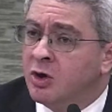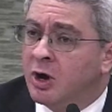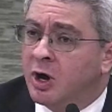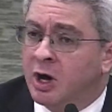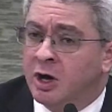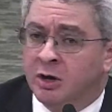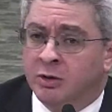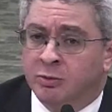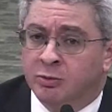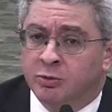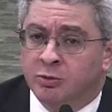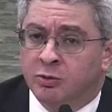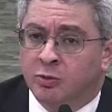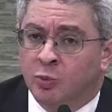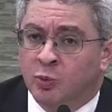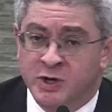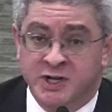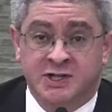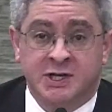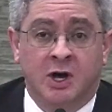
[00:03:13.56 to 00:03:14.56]
uh,
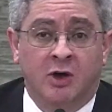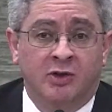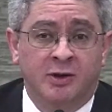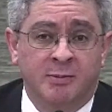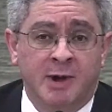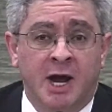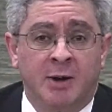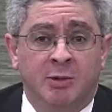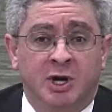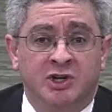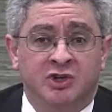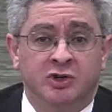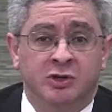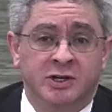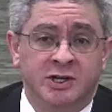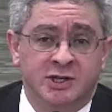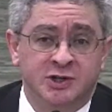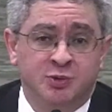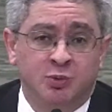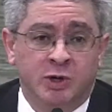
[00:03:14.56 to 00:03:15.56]
we tell them how much it
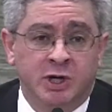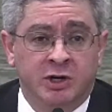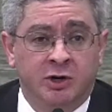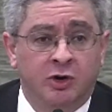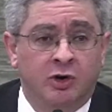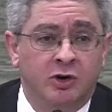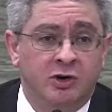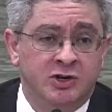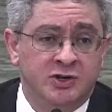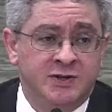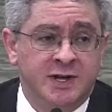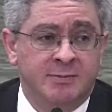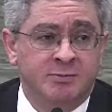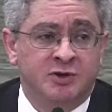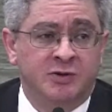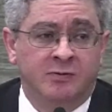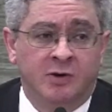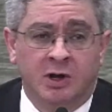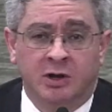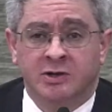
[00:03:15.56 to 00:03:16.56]
is, we encourage them
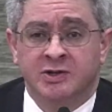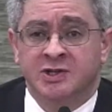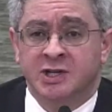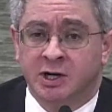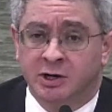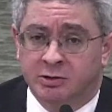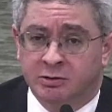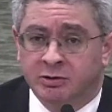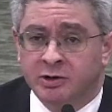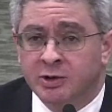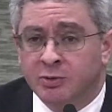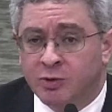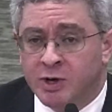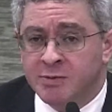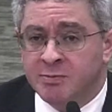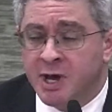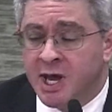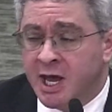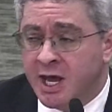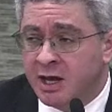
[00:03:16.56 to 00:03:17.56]
to voluntarily
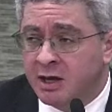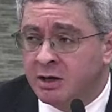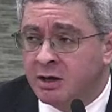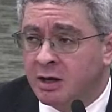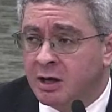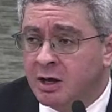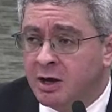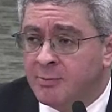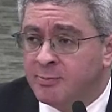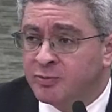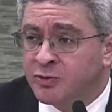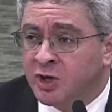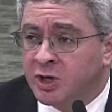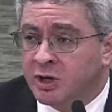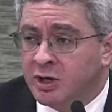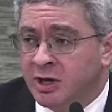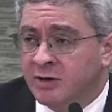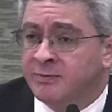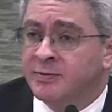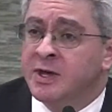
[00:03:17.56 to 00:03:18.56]
repay.
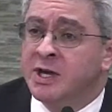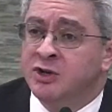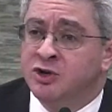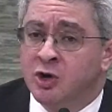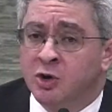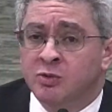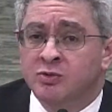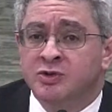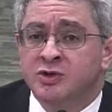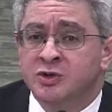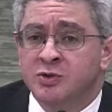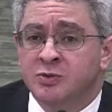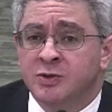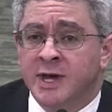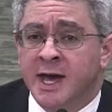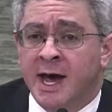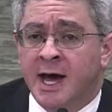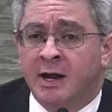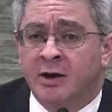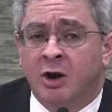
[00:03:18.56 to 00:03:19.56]
If they don't do
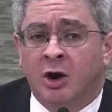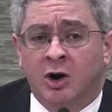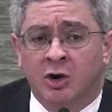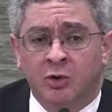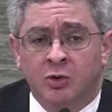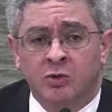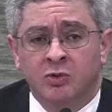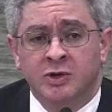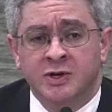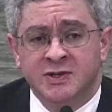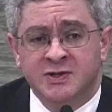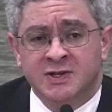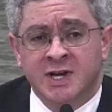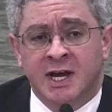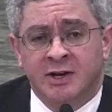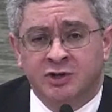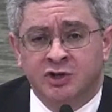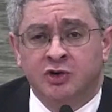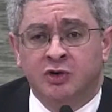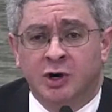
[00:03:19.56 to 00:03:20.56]
that, our only
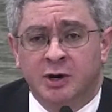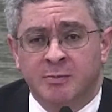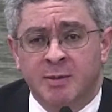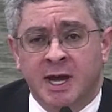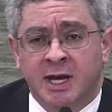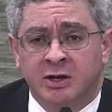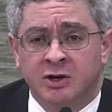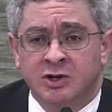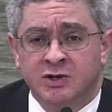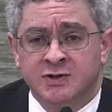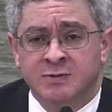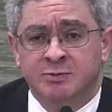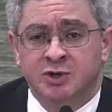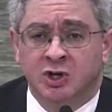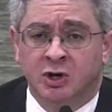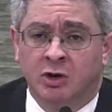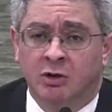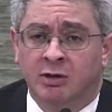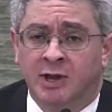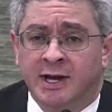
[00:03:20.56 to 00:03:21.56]
statutory mechanism to
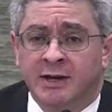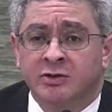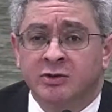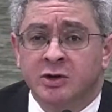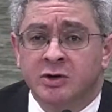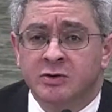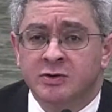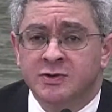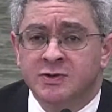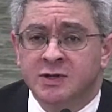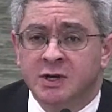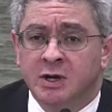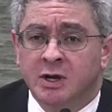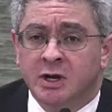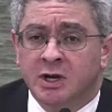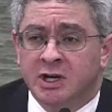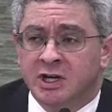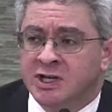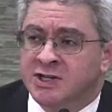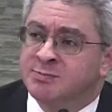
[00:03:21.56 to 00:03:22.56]
collect those
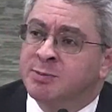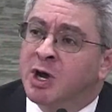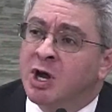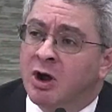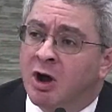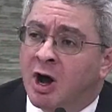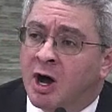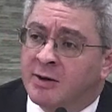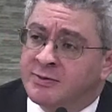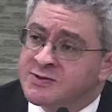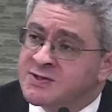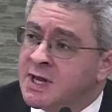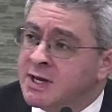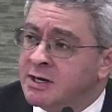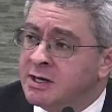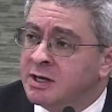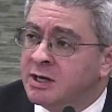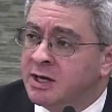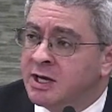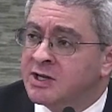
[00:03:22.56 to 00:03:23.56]
is by
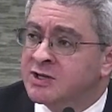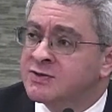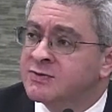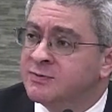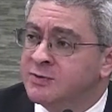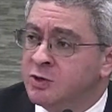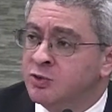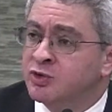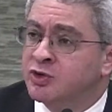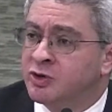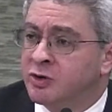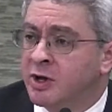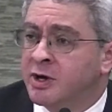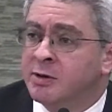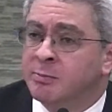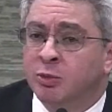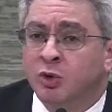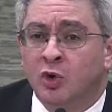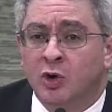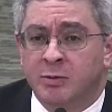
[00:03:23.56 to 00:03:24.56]
offsetting against future
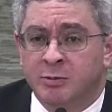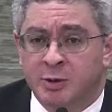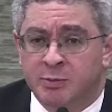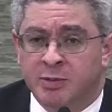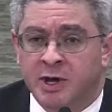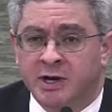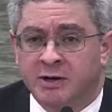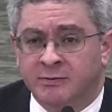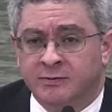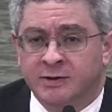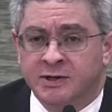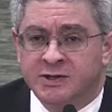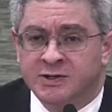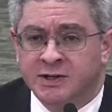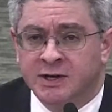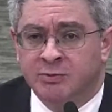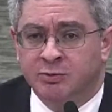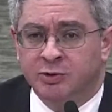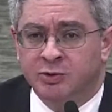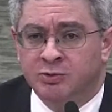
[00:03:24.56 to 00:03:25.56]
unemployment benefits
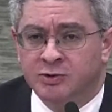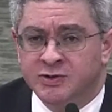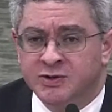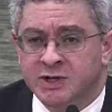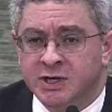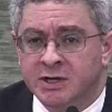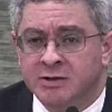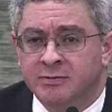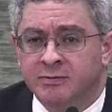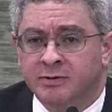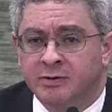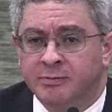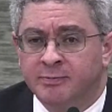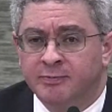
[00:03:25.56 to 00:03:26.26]
they would receive.